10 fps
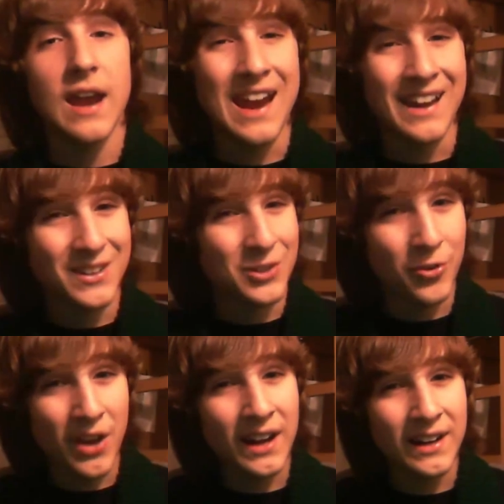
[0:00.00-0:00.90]
And you're
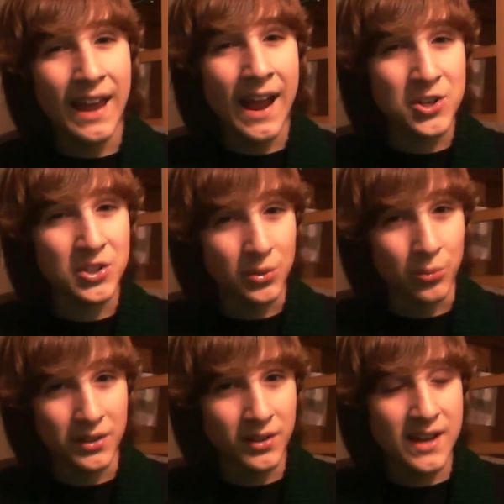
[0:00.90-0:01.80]
not going to actually
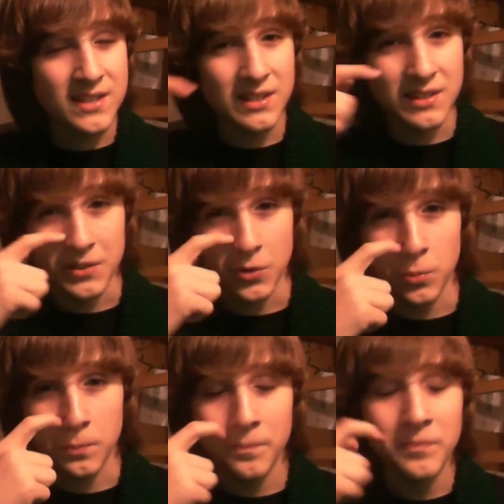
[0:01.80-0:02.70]
realize it until
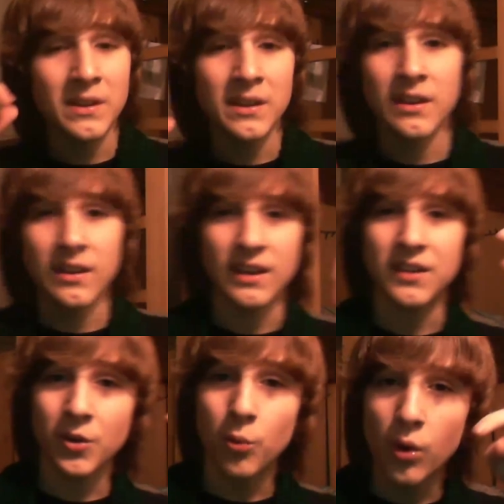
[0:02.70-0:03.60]

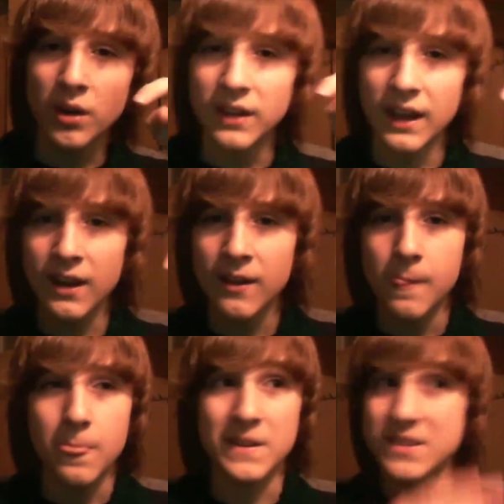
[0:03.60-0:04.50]
one day
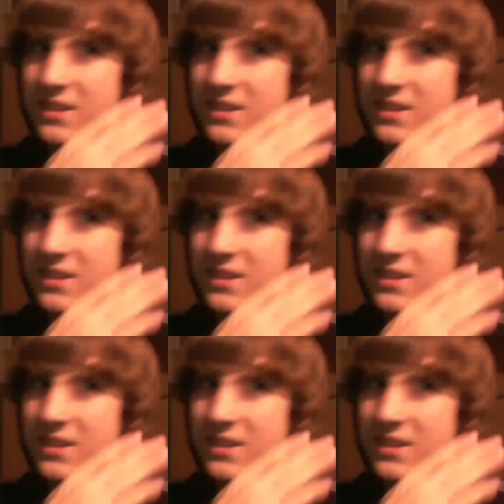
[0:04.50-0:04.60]
it's